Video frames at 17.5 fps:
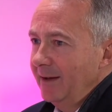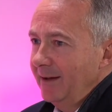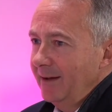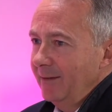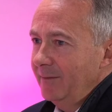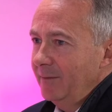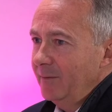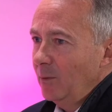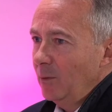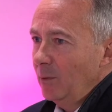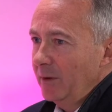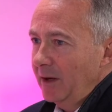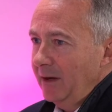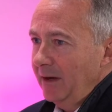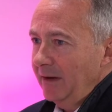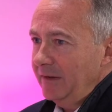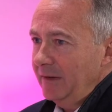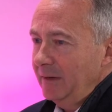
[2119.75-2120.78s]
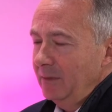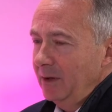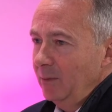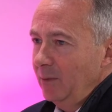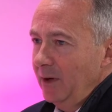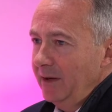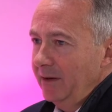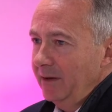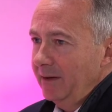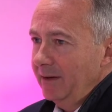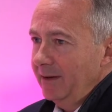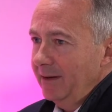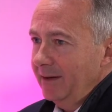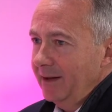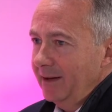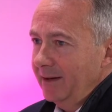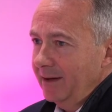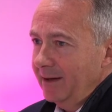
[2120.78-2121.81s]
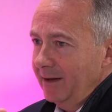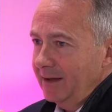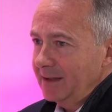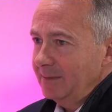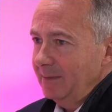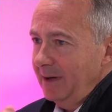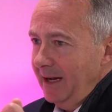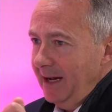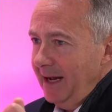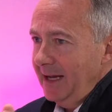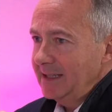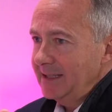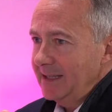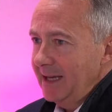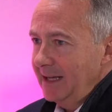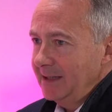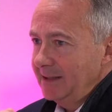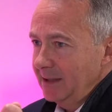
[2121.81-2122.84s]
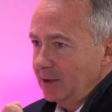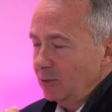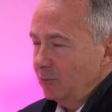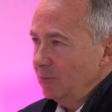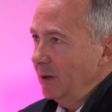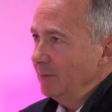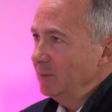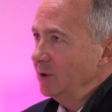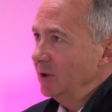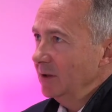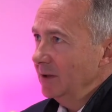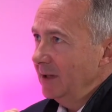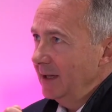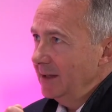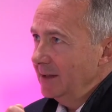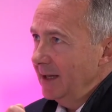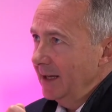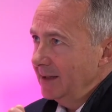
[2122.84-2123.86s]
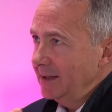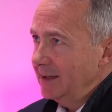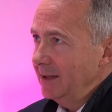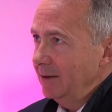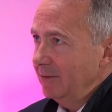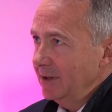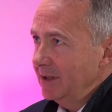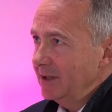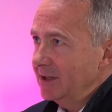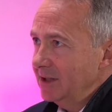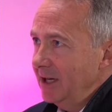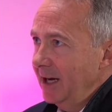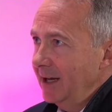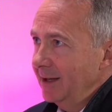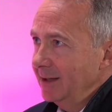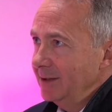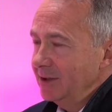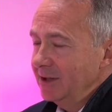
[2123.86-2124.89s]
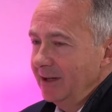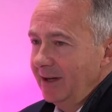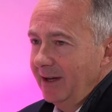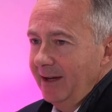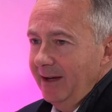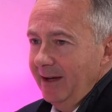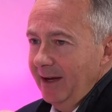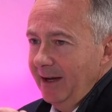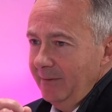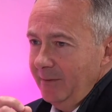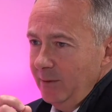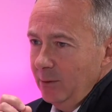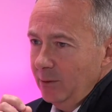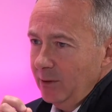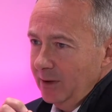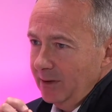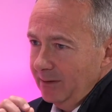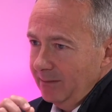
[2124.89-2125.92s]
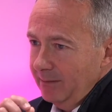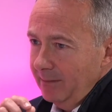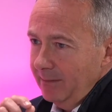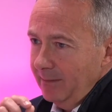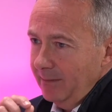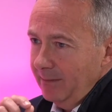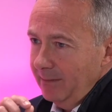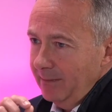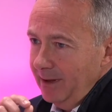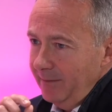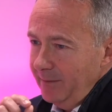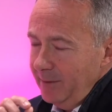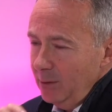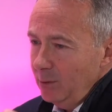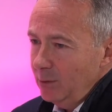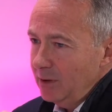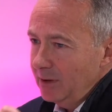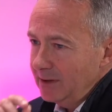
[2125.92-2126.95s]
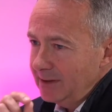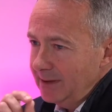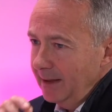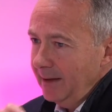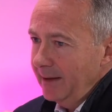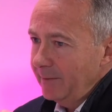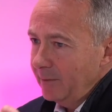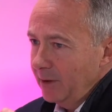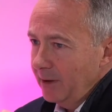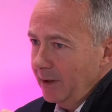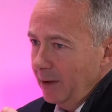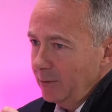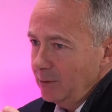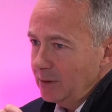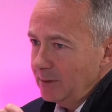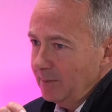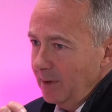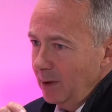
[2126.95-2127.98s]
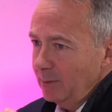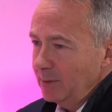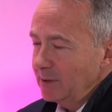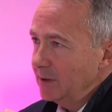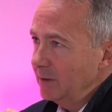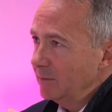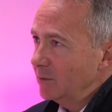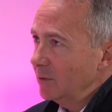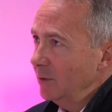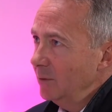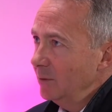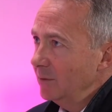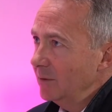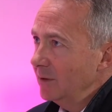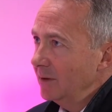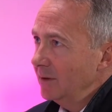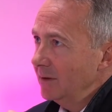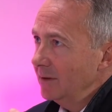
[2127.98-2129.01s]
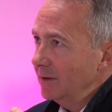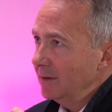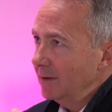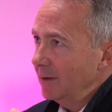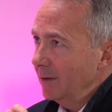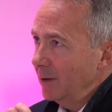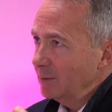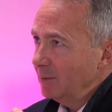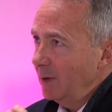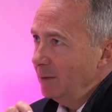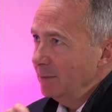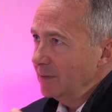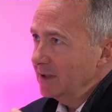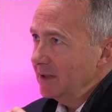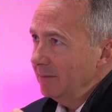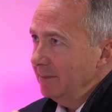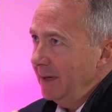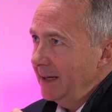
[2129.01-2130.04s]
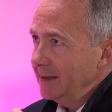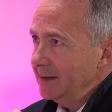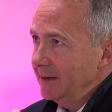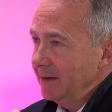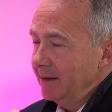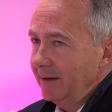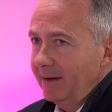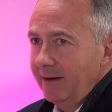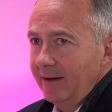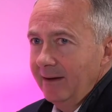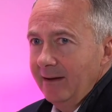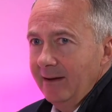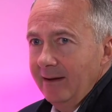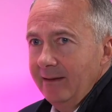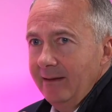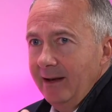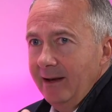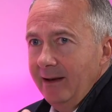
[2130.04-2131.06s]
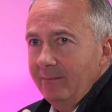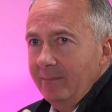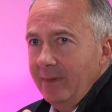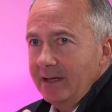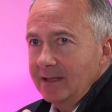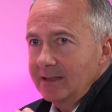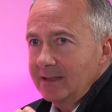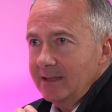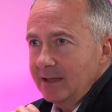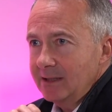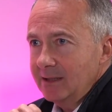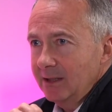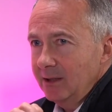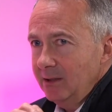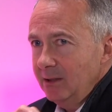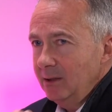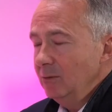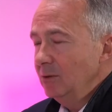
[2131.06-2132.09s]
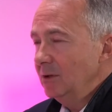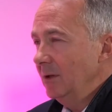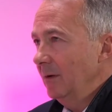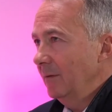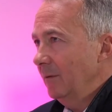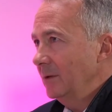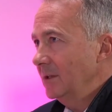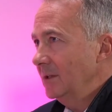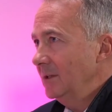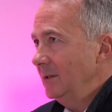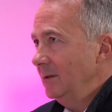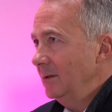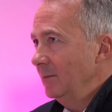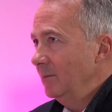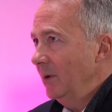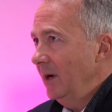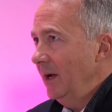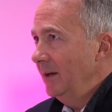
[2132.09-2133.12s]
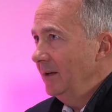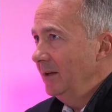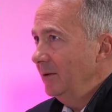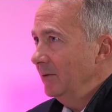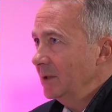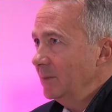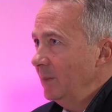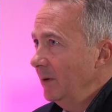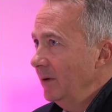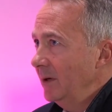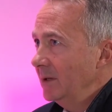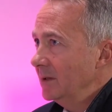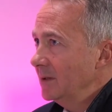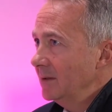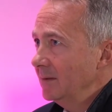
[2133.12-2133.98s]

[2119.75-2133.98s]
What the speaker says: for the customer when the customer has that disruption and that serious challenge. Yeah. And if you can deliver in those moments of truth, those moments that matter, then it makes such a huge difference to your brand and your experience.